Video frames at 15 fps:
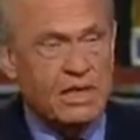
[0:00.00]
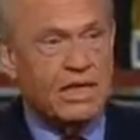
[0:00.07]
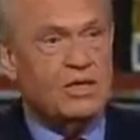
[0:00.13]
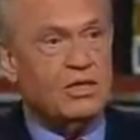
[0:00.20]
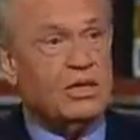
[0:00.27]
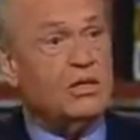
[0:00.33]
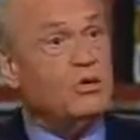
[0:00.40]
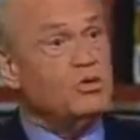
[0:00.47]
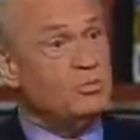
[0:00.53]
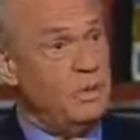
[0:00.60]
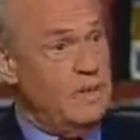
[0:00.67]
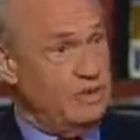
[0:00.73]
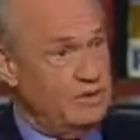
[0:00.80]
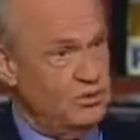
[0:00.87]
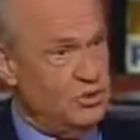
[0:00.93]
okay, it
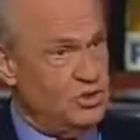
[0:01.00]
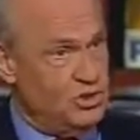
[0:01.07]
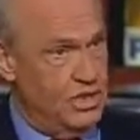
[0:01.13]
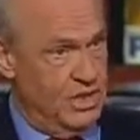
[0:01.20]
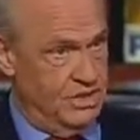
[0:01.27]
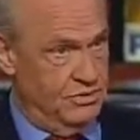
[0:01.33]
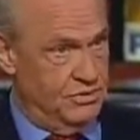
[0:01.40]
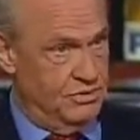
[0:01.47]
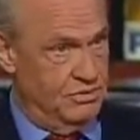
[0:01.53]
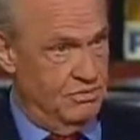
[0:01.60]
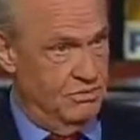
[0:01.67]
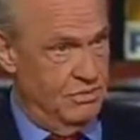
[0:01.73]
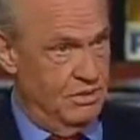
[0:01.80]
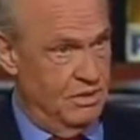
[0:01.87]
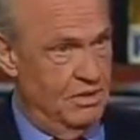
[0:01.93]
goes back to the
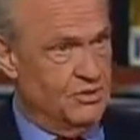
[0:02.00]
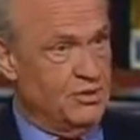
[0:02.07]
states.